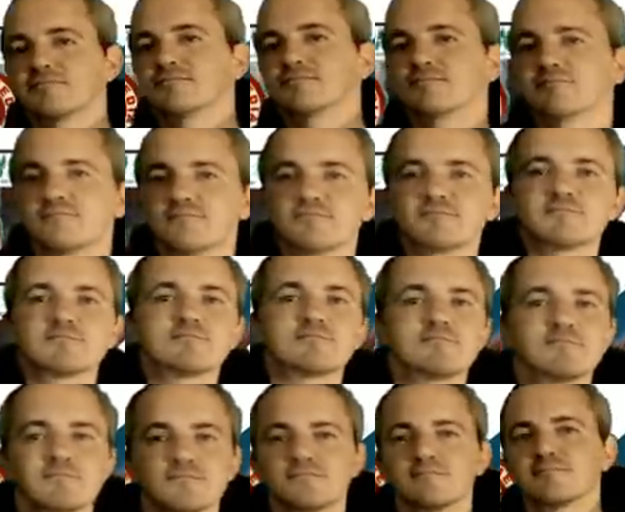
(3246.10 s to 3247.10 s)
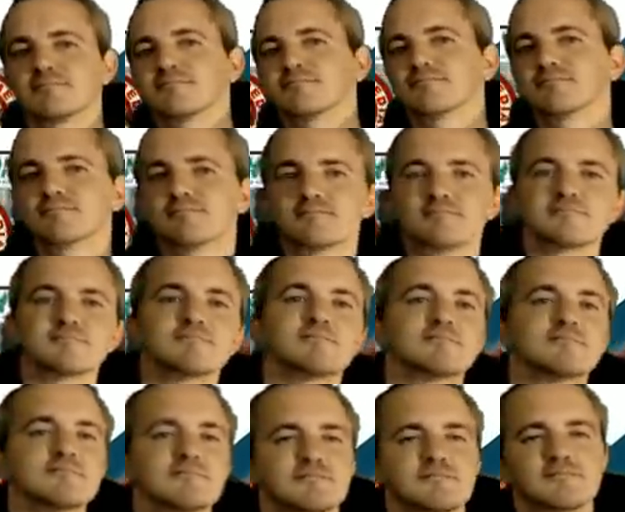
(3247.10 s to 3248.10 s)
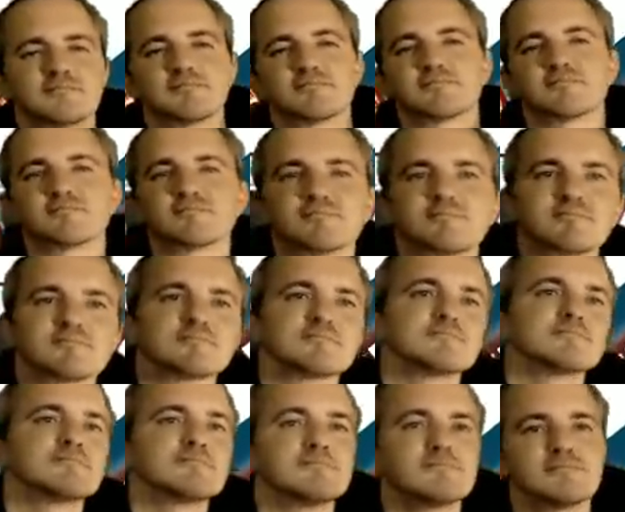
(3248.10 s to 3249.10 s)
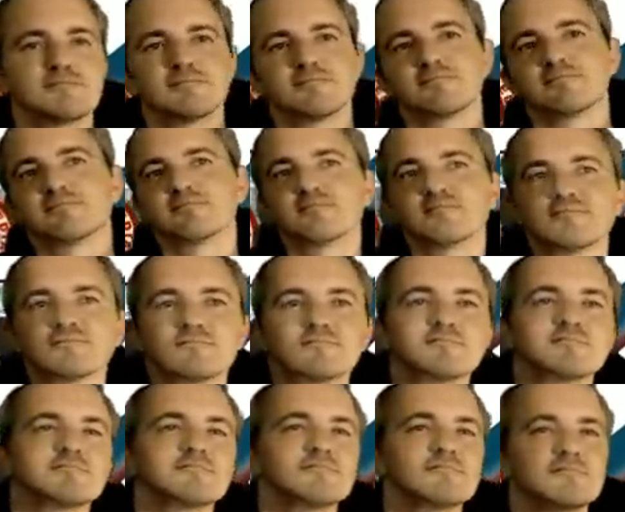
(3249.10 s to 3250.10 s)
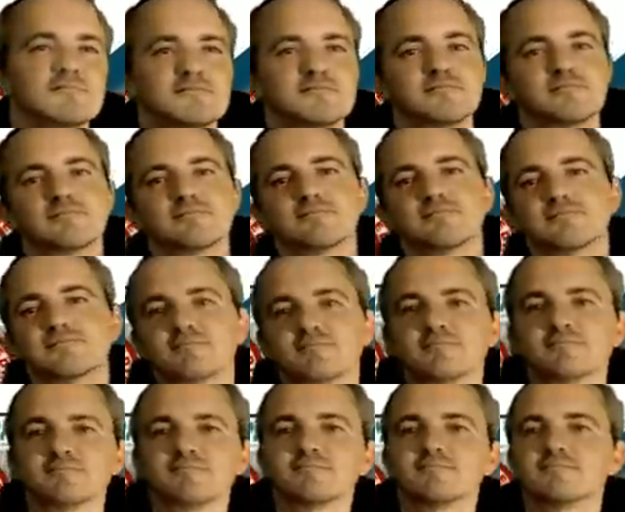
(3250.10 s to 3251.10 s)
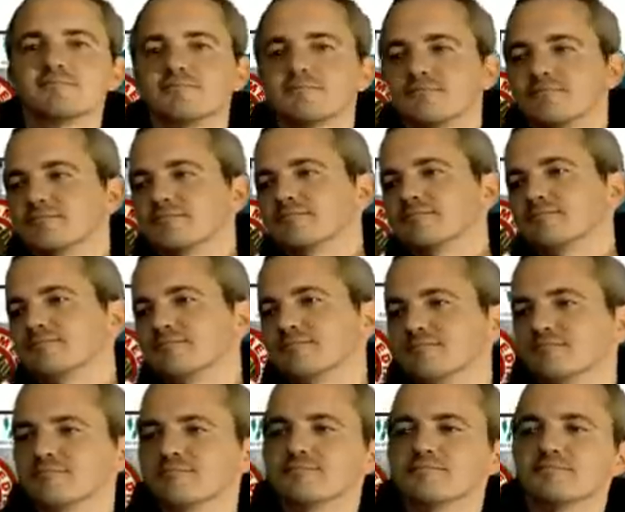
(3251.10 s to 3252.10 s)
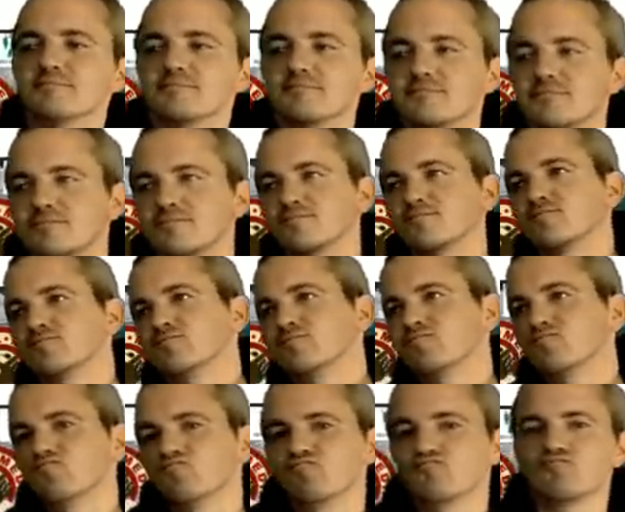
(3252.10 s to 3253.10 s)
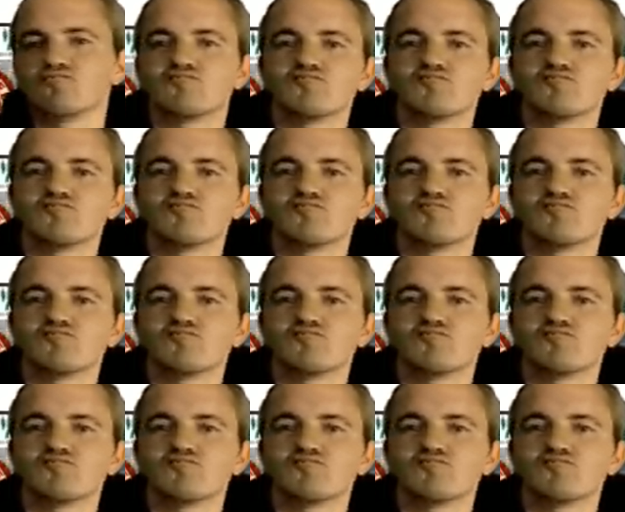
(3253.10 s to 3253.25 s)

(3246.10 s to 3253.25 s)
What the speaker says: (silent)